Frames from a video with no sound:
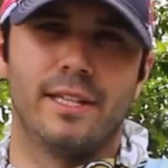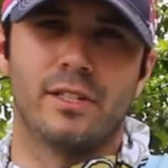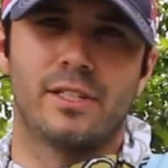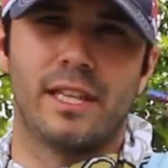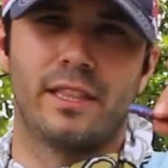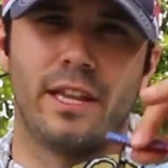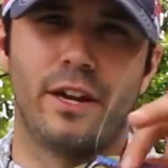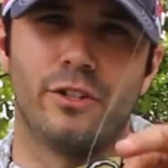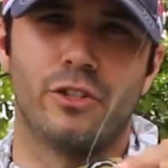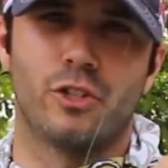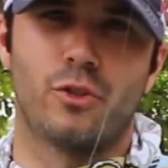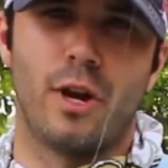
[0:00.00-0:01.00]
it'll sit there
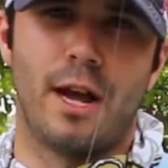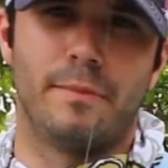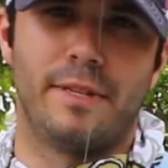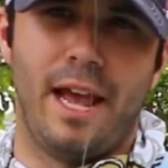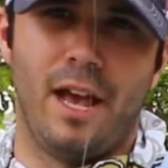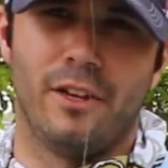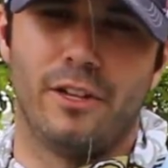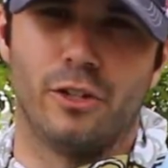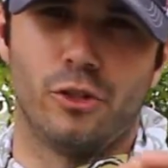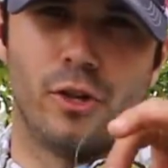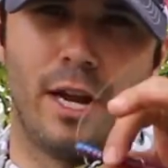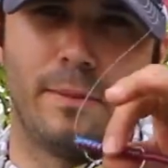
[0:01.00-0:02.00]
and just drop down, and
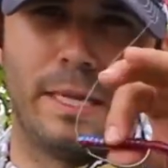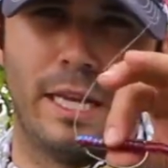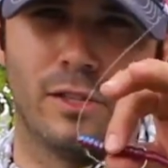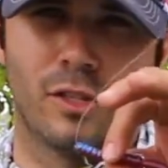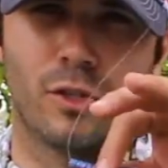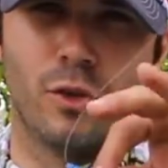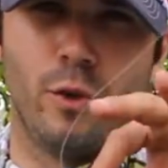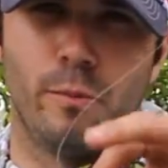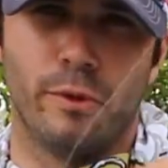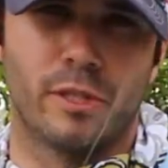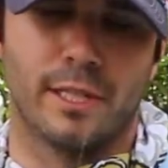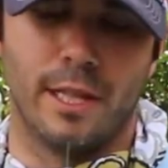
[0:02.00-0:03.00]
it'll drop down
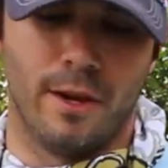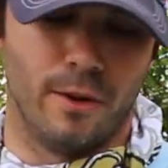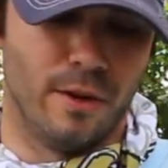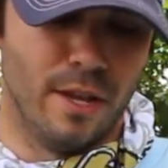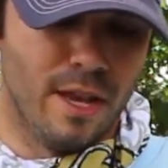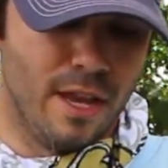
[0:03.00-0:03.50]
super slow